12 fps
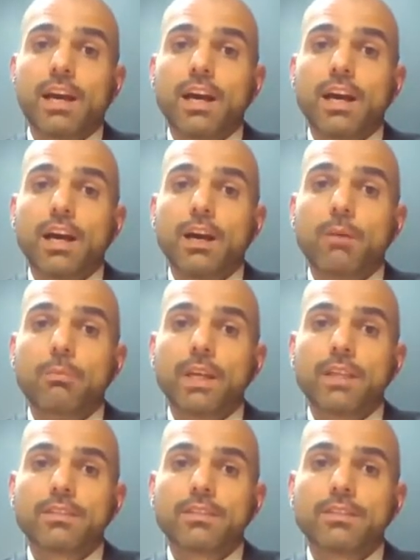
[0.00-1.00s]
Um,
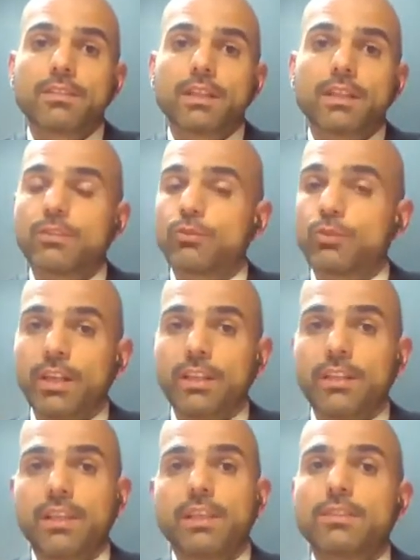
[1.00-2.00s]
it's it's
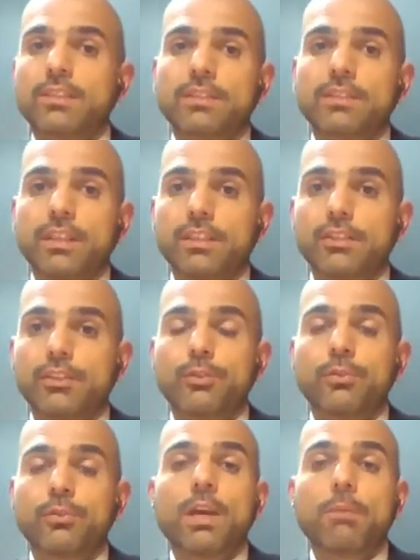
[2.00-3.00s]
really the easiest thing to
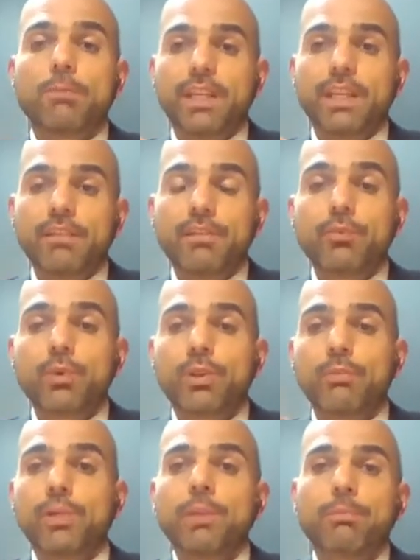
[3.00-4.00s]
do. But even
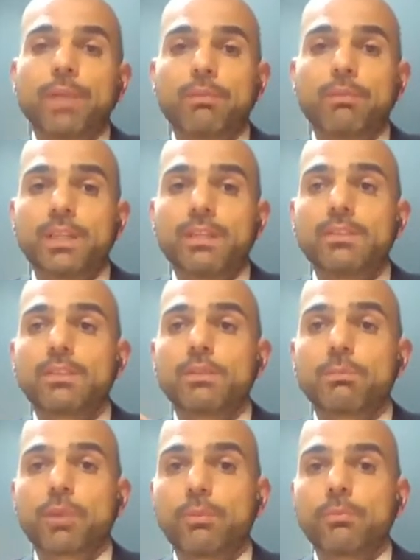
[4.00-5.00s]
with prepaid meters, the
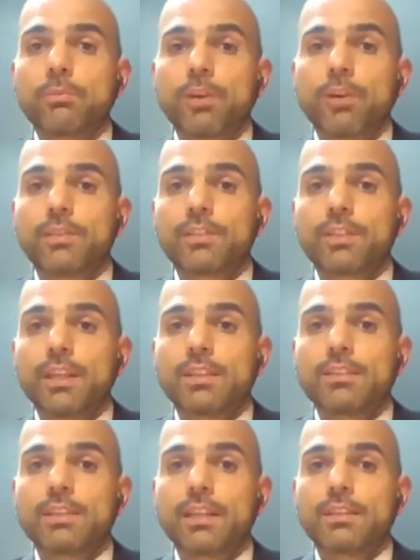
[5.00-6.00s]
problem obviously
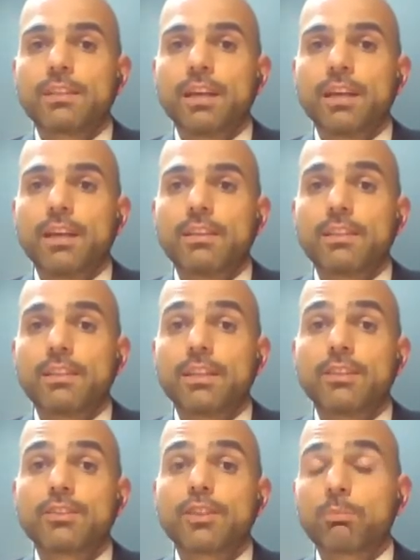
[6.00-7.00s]
is that uh, the
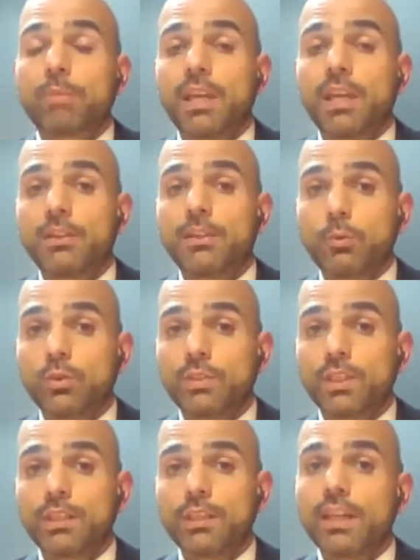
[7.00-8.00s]
tenants start paying the
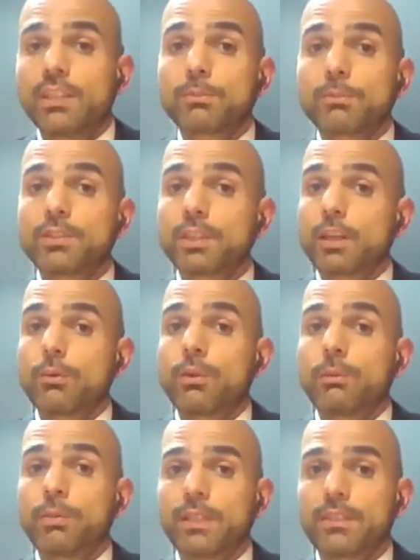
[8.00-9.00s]
water and lights because they don't
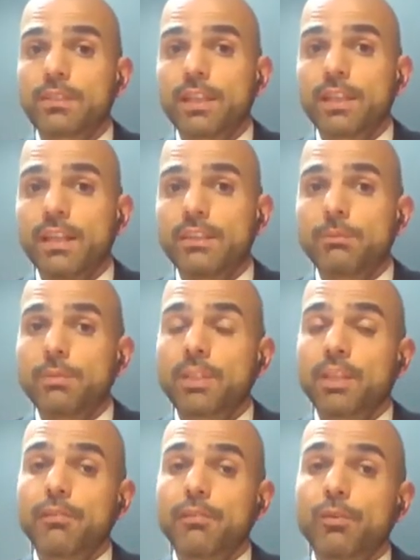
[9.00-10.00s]
want to be disconnected,
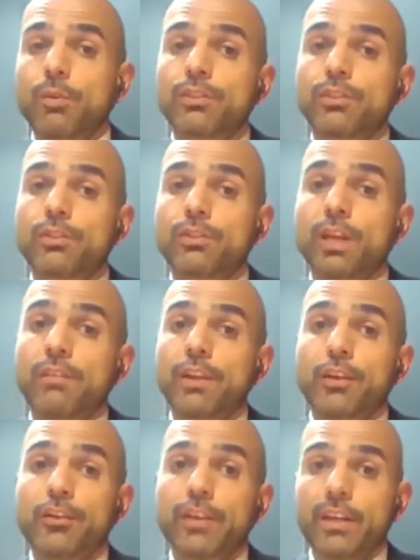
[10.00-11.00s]
but they fall into
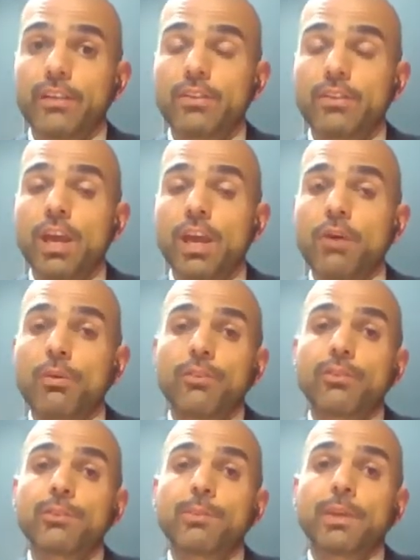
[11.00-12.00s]
heavy arrears with
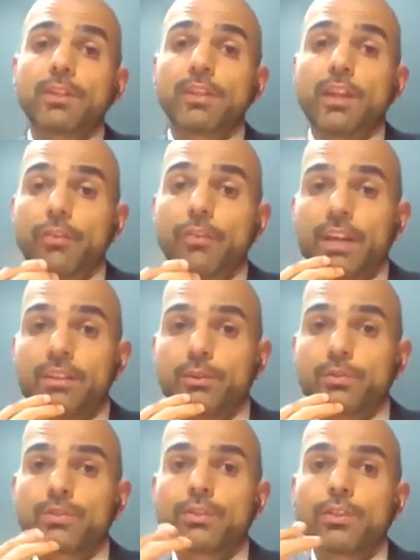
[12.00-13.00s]
respect to their
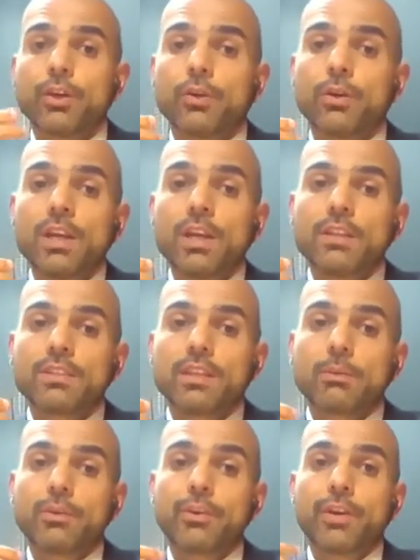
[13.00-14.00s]
rentals. So
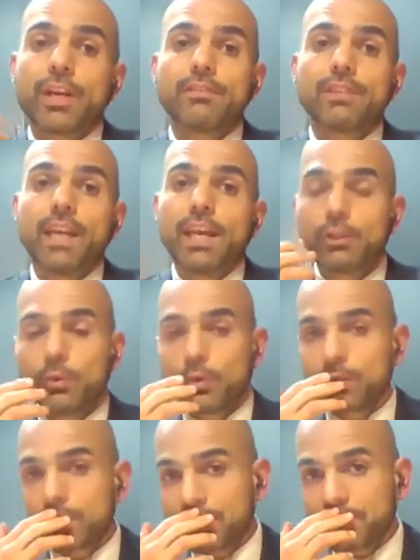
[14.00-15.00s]
some creative
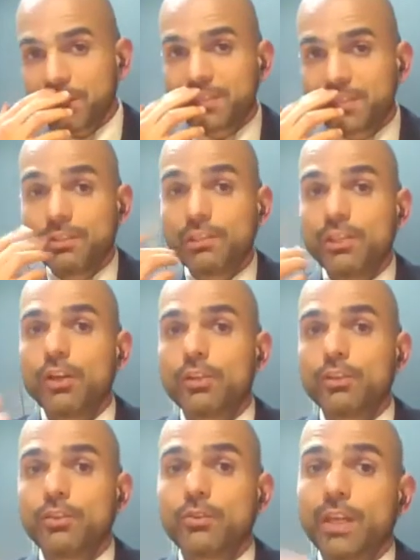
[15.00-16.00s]
landlords then try to
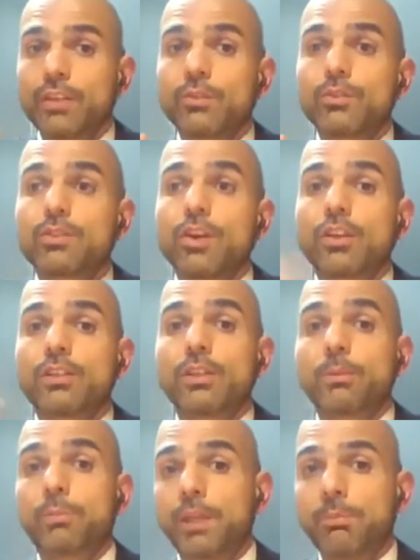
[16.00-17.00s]
load rentals on
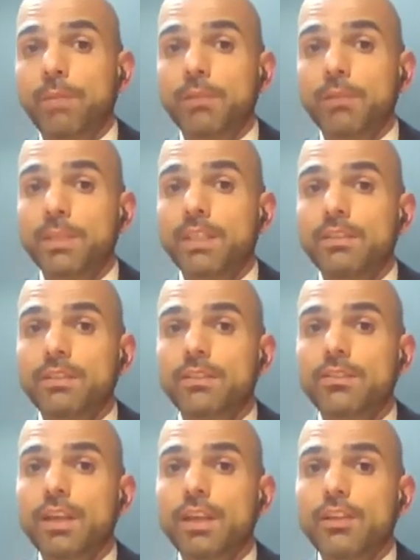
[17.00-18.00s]
the prepaid
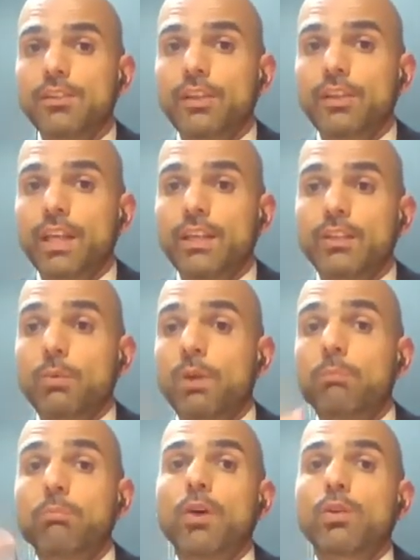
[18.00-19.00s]
meters so that it's
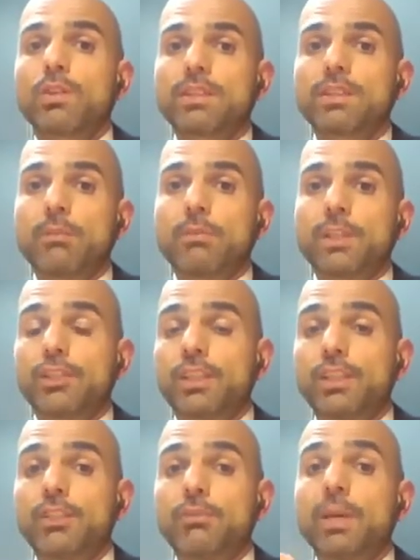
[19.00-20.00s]
one bulk sum that you
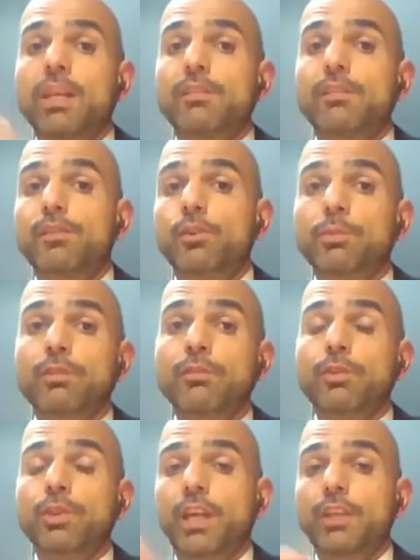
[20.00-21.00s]
need to pay in full
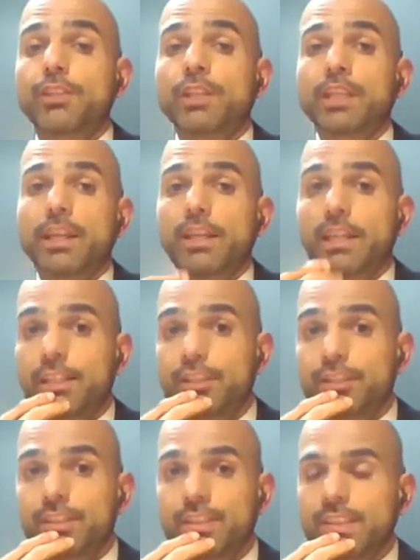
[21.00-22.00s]
before you actually get
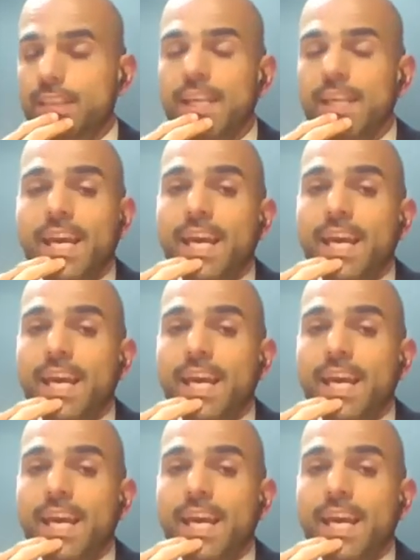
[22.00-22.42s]
electricity.